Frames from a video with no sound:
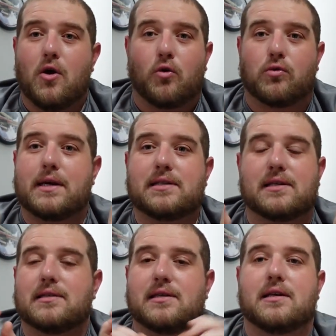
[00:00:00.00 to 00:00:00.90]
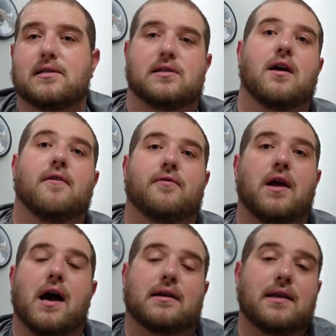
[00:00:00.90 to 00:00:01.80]
recency stuff
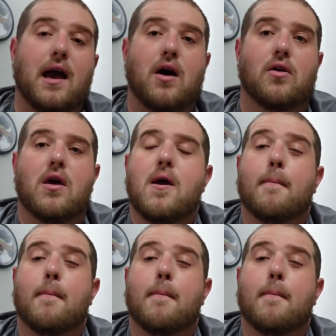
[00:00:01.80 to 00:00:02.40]
knocked out,